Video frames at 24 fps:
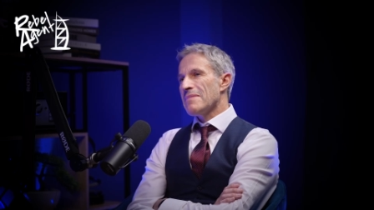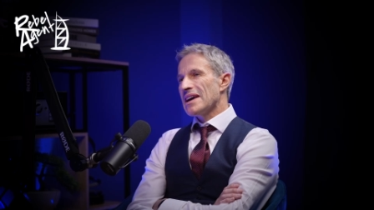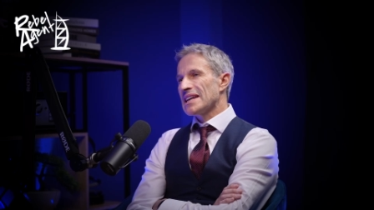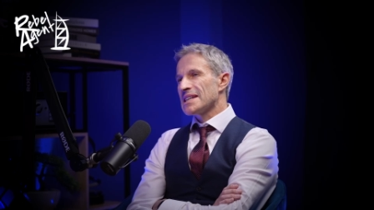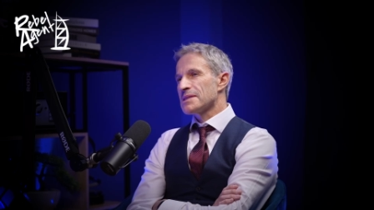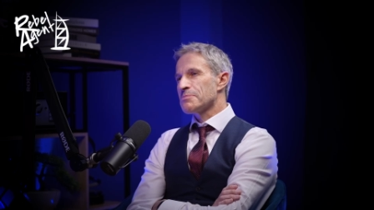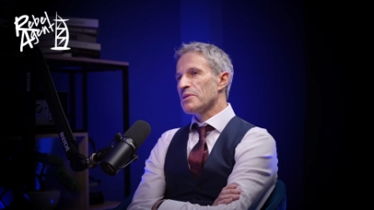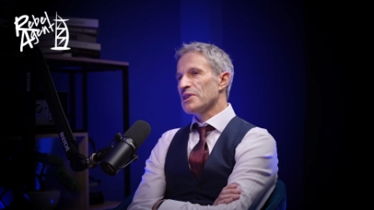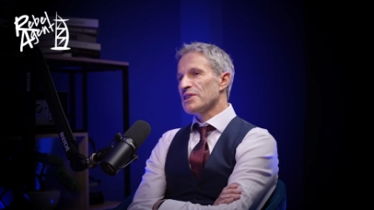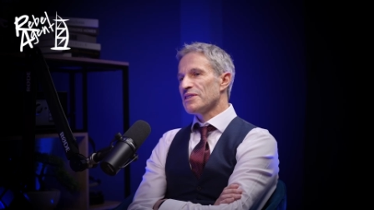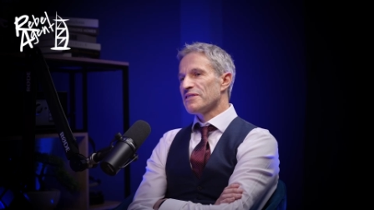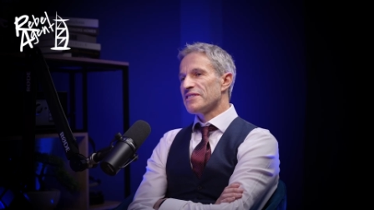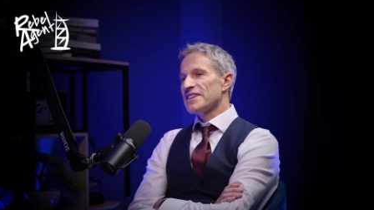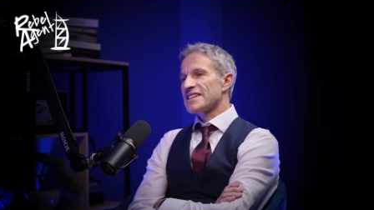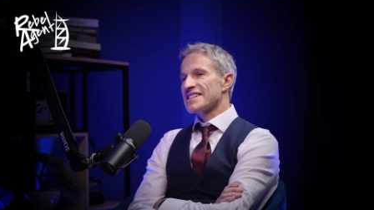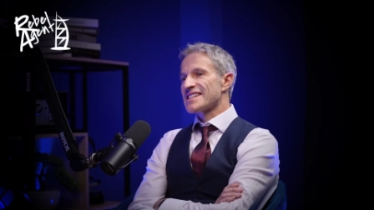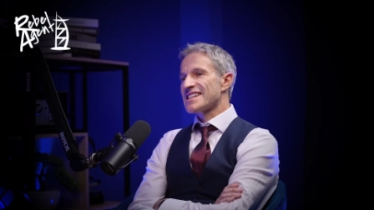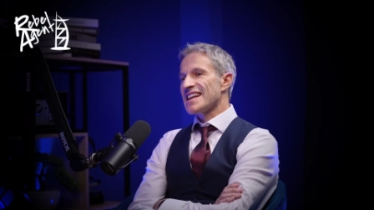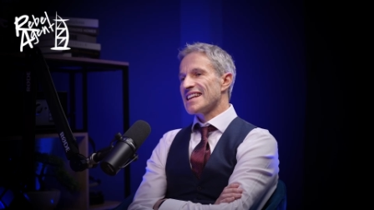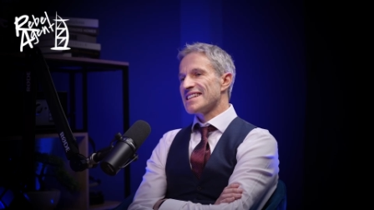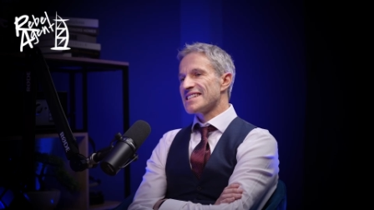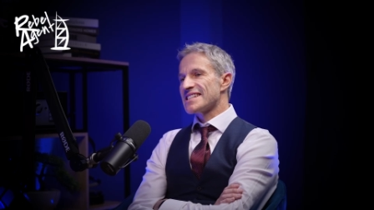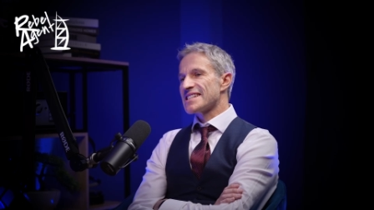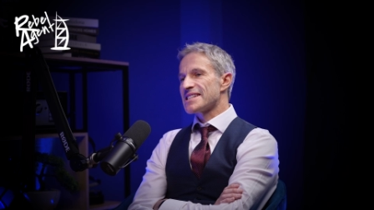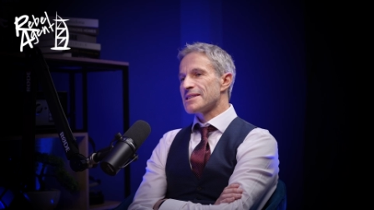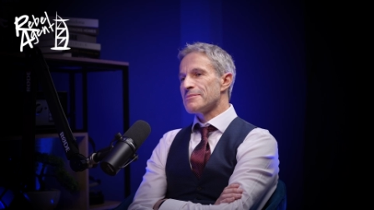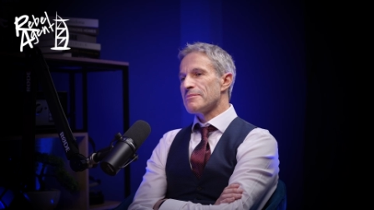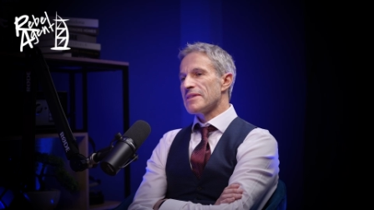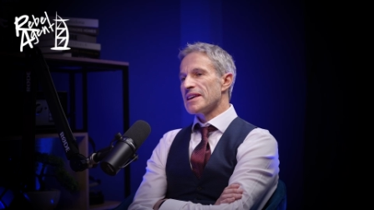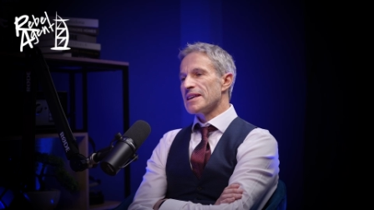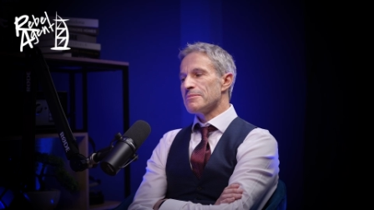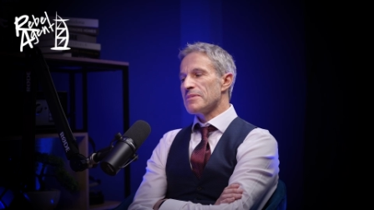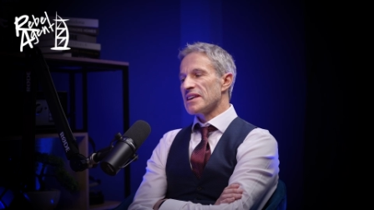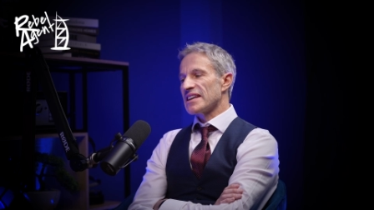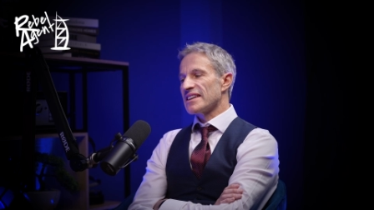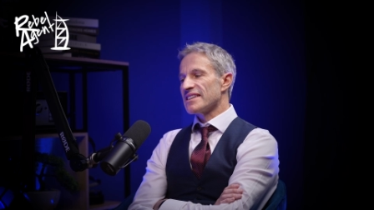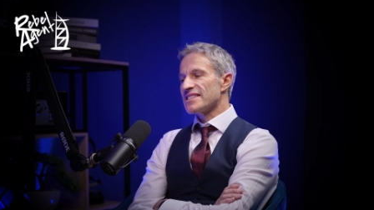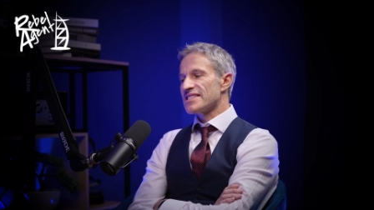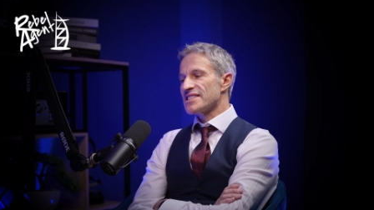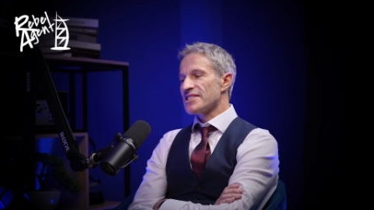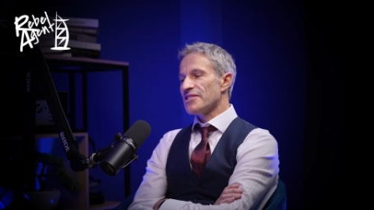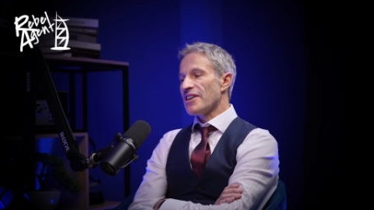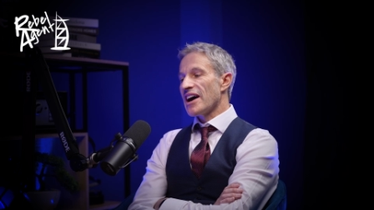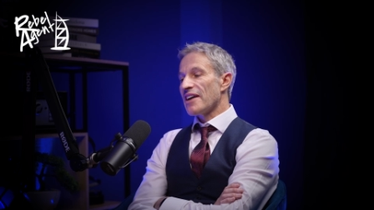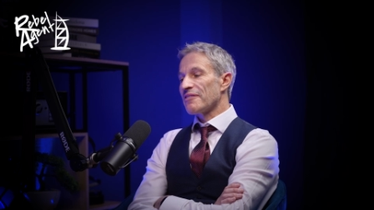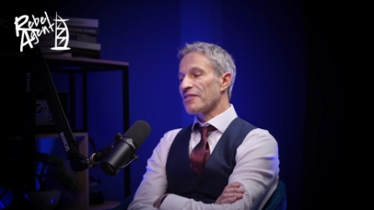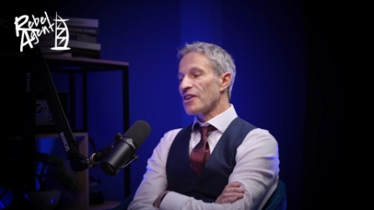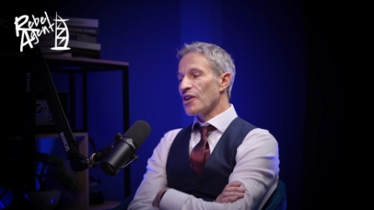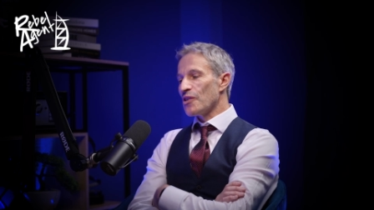it makes perfect sense to me because you have